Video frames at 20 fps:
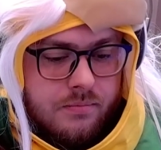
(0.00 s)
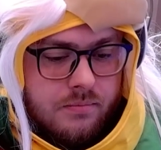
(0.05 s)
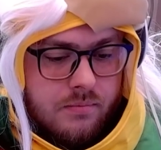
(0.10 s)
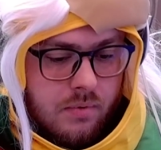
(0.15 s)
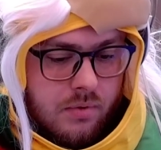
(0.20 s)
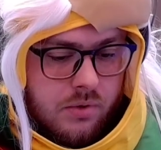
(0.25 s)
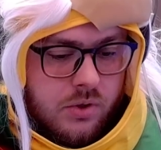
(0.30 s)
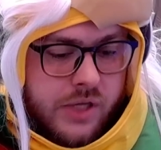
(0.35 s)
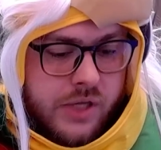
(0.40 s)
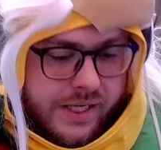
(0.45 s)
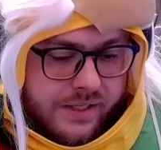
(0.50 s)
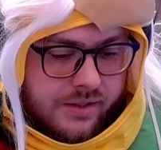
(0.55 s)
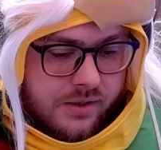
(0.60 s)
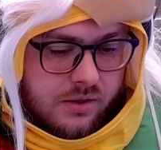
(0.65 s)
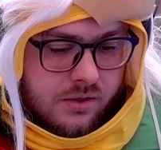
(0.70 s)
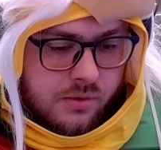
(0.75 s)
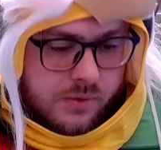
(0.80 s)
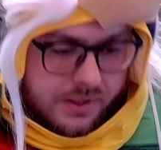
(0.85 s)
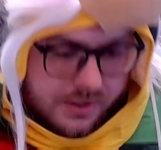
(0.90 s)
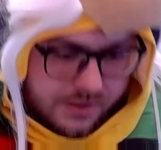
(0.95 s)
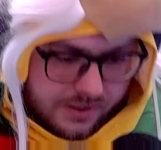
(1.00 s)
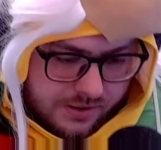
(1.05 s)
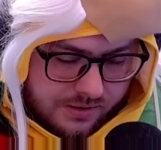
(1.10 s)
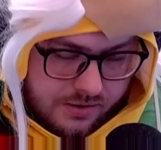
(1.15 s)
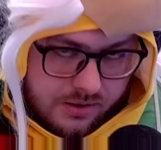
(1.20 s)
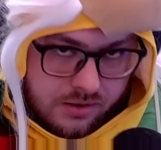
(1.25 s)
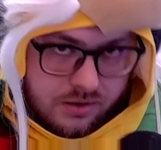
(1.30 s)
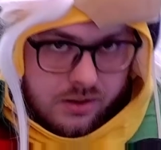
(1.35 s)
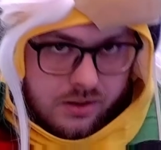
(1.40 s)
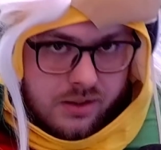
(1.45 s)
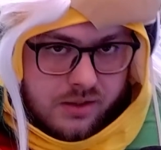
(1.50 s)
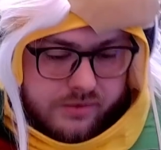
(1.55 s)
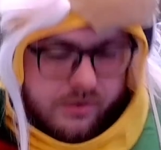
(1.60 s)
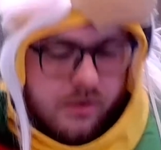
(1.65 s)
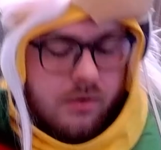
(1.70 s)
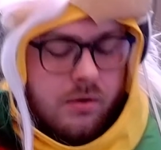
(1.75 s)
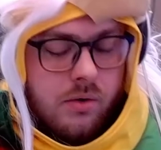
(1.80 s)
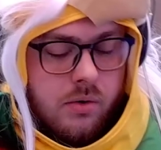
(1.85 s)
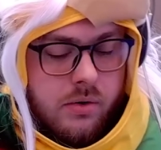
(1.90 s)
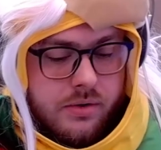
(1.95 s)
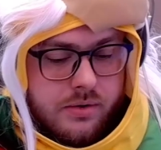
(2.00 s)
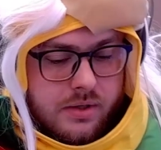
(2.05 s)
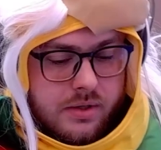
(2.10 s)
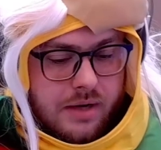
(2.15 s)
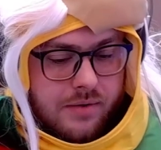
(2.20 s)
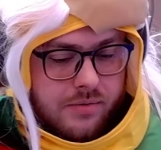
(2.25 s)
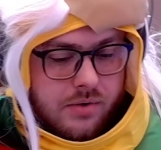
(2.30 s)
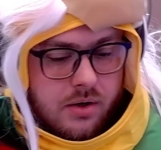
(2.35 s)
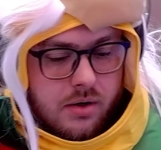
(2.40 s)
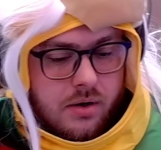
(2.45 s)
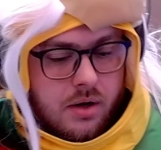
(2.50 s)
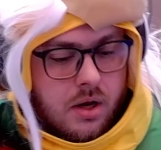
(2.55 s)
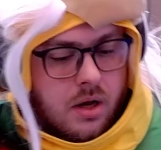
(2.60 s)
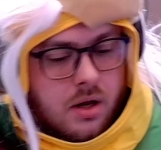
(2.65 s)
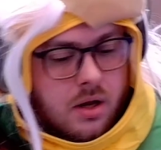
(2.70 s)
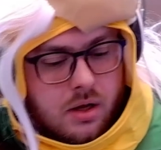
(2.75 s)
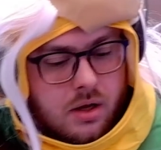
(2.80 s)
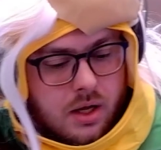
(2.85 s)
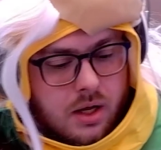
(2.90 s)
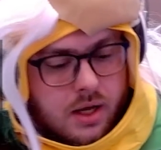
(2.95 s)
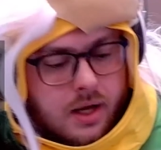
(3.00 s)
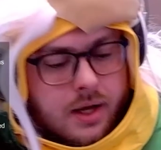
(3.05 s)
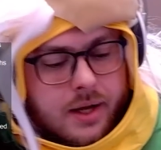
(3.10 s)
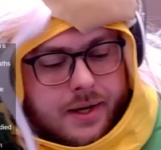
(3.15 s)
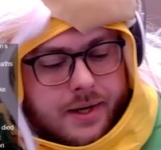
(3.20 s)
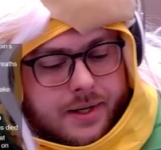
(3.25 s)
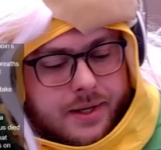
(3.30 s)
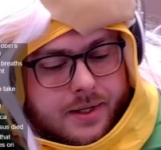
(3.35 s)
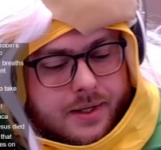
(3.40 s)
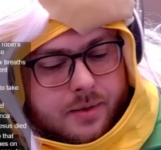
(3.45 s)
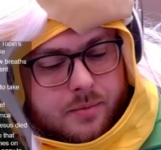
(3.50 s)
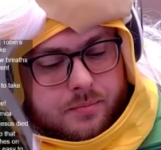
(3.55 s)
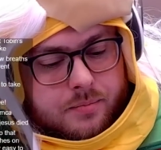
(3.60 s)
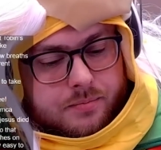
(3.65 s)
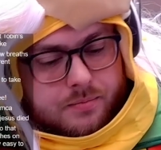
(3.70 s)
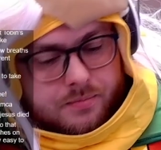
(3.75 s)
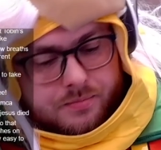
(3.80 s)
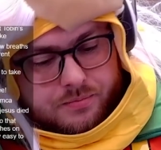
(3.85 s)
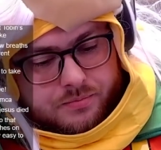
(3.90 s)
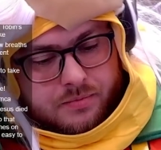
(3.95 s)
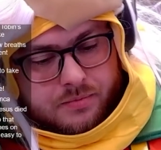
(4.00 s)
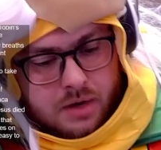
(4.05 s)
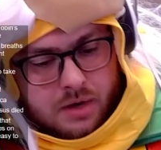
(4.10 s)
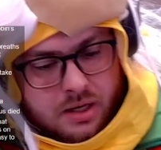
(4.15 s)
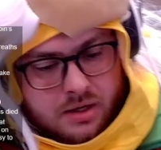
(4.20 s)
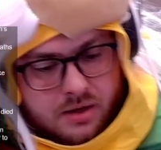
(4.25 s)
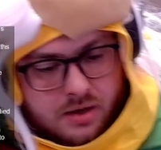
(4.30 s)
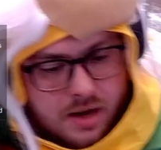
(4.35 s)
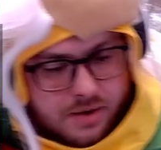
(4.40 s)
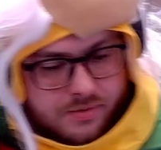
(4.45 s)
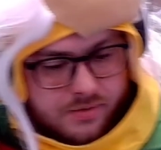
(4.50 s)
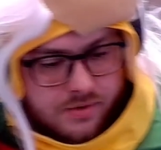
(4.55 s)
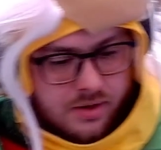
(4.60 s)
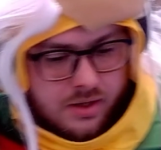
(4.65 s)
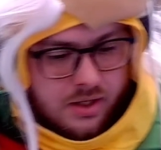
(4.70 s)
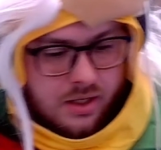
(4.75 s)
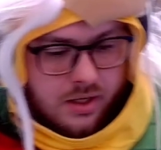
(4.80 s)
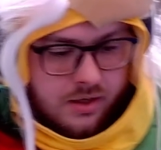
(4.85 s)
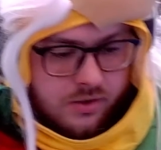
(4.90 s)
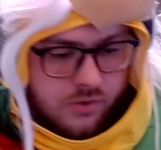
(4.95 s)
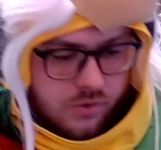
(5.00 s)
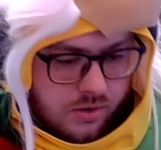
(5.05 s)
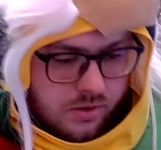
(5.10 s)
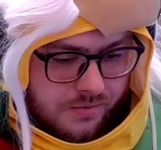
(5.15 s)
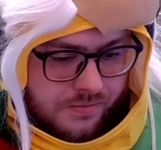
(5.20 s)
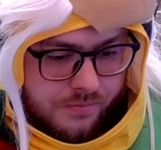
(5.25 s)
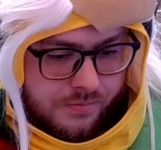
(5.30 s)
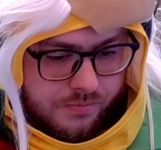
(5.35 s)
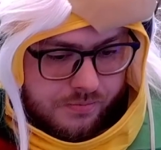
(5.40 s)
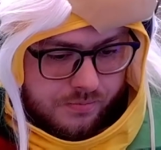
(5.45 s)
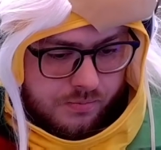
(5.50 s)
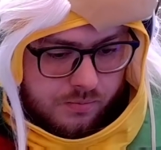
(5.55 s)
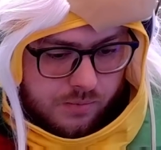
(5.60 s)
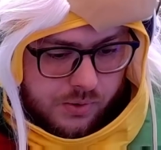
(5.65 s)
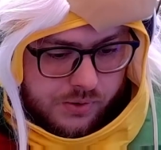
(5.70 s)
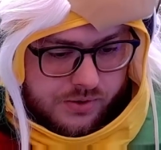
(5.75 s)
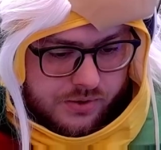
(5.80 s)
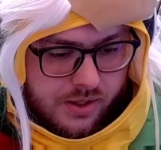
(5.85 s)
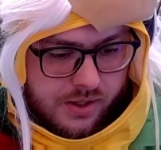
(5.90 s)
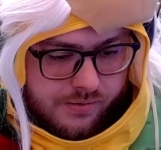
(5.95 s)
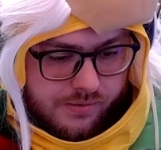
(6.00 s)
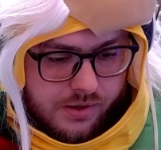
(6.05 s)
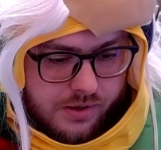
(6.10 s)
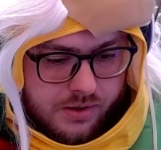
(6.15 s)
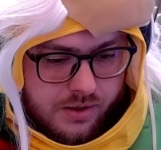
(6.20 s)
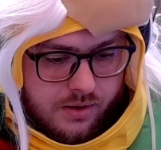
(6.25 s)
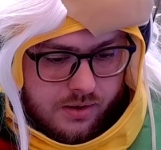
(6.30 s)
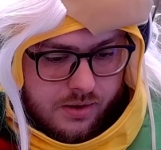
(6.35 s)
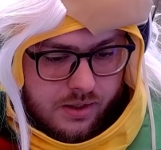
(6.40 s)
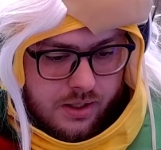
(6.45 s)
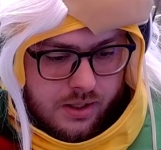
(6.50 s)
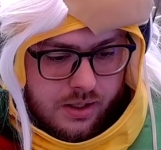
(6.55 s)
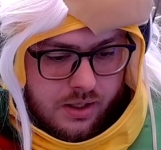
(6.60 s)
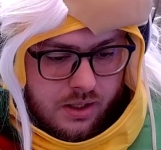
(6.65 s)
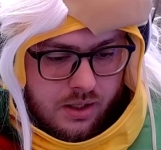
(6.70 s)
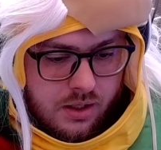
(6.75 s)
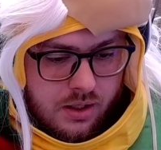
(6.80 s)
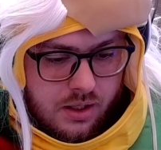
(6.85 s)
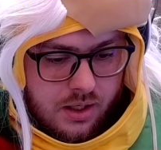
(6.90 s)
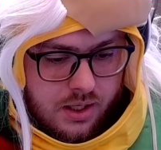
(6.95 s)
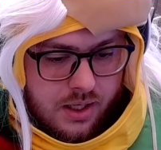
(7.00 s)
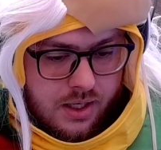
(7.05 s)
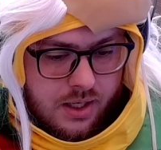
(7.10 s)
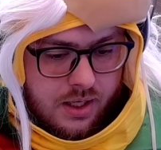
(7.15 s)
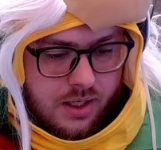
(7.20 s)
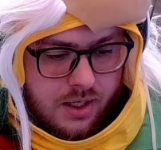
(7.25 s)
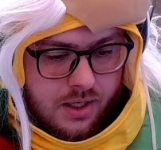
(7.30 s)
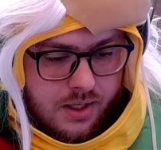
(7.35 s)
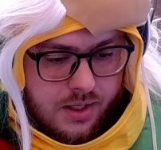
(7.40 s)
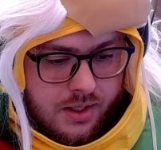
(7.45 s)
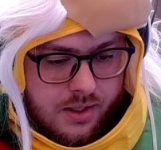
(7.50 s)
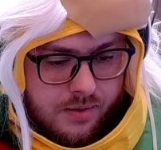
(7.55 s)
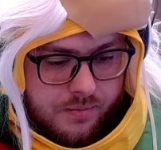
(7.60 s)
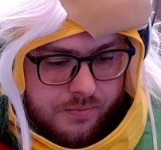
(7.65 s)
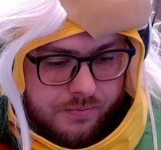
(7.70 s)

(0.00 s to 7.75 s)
Jesus who existed and is our Lord and Savior. Definitely true. Real stuff right there. How